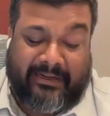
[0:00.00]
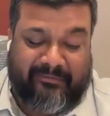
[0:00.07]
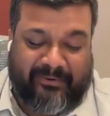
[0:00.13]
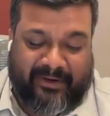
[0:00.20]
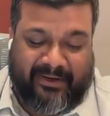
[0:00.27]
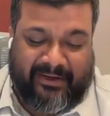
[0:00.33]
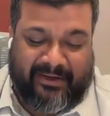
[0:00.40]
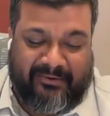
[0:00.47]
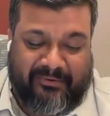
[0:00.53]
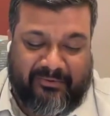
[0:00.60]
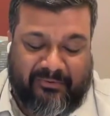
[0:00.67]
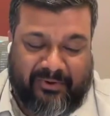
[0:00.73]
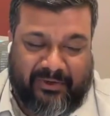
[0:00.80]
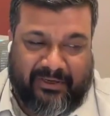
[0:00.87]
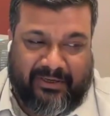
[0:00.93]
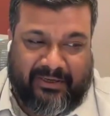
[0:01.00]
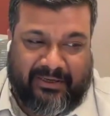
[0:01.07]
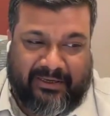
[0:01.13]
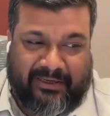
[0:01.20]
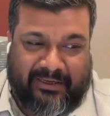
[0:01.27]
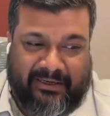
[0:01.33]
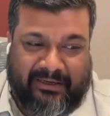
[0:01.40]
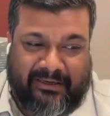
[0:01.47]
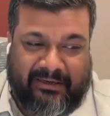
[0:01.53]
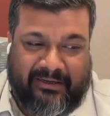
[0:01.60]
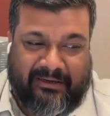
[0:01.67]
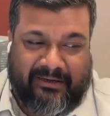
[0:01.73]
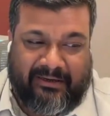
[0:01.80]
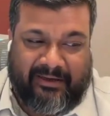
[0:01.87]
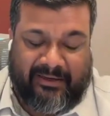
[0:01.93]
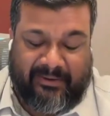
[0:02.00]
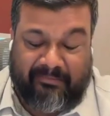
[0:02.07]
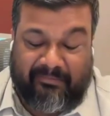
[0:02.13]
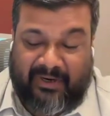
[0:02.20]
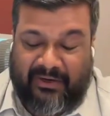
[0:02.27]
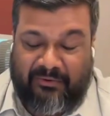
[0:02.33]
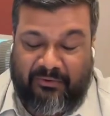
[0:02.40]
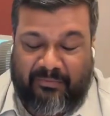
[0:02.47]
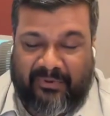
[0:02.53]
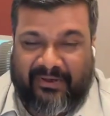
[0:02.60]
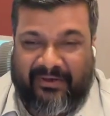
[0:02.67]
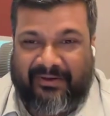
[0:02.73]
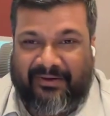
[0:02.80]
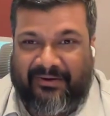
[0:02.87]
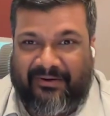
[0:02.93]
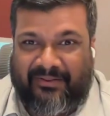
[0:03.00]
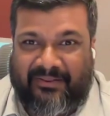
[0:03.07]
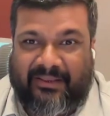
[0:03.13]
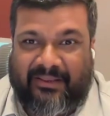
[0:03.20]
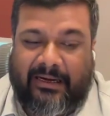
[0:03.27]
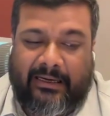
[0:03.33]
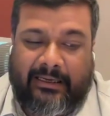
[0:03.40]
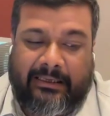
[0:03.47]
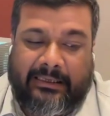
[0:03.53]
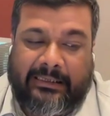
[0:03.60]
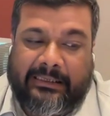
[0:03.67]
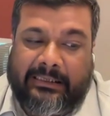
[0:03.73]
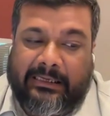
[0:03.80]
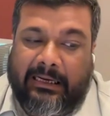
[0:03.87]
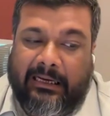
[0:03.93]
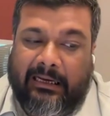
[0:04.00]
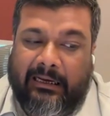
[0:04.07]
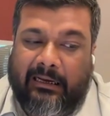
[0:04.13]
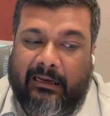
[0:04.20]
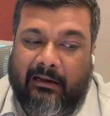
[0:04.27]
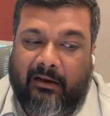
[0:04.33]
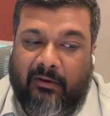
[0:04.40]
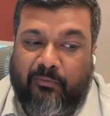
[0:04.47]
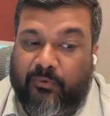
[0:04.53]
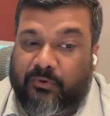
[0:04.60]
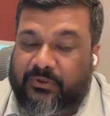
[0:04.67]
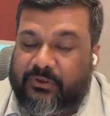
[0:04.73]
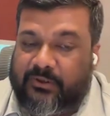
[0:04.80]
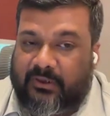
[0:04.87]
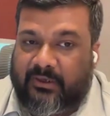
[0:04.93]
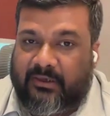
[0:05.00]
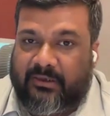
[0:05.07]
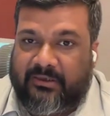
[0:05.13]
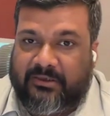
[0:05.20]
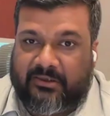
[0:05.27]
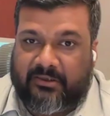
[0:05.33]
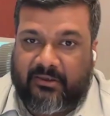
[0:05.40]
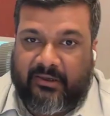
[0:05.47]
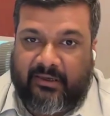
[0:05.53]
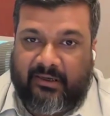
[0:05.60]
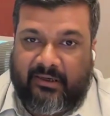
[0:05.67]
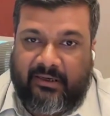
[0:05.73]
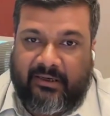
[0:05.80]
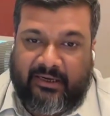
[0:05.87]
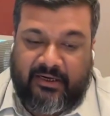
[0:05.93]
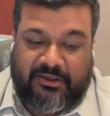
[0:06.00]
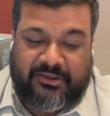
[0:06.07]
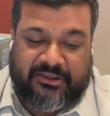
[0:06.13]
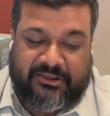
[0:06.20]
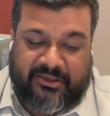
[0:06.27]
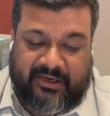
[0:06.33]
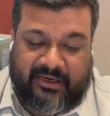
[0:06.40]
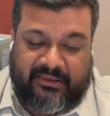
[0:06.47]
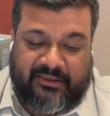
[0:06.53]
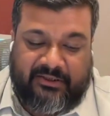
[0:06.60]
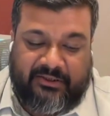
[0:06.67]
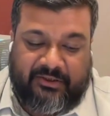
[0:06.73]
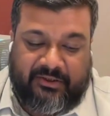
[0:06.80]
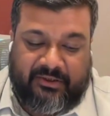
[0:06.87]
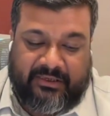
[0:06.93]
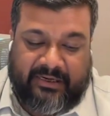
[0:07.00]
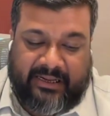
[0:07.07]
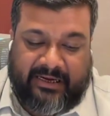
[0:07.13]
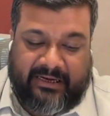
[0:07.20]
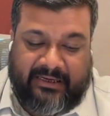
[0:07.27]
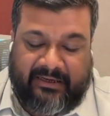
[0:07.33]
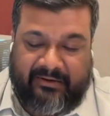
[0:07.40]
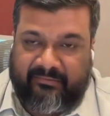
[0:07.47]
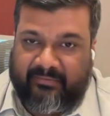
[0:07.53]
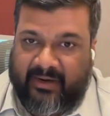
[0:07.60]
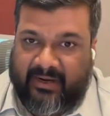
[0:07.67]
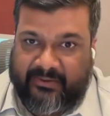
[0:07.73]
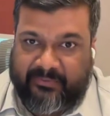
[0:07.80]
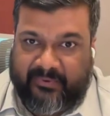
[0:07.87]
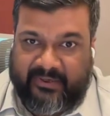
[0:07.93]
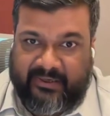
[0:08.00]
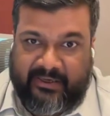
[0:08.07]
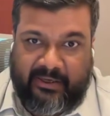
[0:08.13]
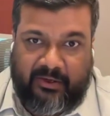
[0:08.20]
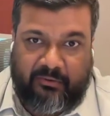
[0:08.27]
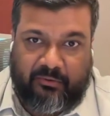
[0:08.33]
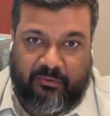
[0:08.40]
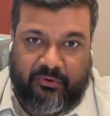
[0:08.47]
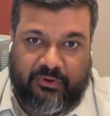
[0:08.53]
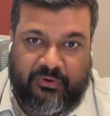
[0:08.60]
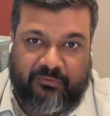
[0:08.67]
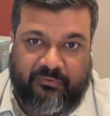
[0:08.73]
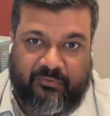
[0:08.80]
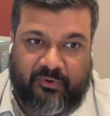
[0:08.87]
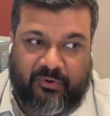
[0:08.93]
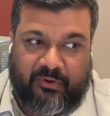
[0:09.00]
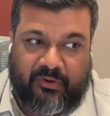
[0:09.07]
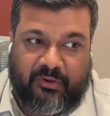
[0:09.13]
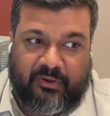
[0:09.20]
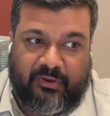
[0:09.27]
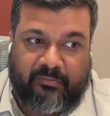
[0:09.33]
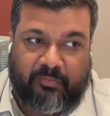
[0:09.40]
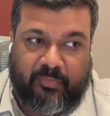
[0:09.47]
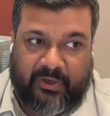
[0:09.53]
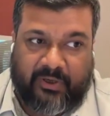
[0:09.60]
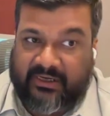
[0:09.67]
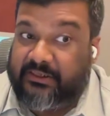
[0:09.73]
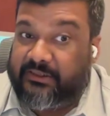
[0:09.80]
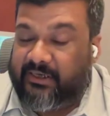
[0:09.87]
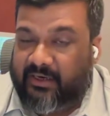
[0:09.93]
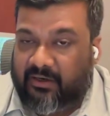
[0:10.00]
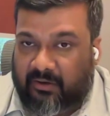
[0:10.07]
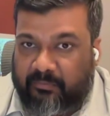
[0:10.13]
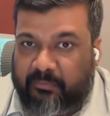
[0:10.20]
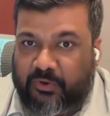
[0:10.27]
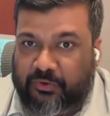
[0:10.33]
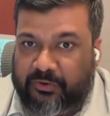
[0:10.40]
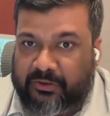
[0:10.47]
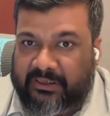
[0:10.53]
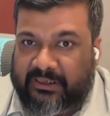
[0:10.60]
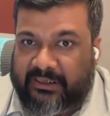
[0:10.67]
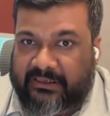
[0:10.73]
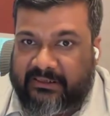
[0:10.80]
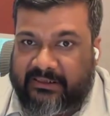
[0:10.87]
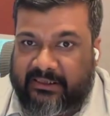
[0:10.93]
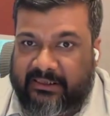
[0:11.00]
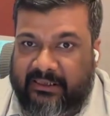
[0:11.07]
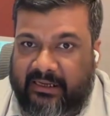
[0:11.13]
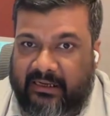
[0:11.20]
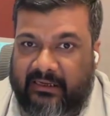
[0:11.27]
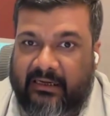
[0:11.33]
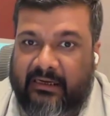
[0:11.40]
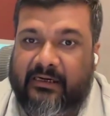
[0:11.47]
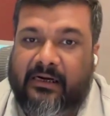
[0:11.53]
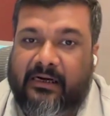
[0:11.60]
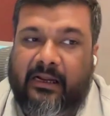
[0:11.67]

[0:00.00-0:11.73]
if I can quickly give my opinion on that. Of course, the energy transition narrative has been used for the potential opportunities in that.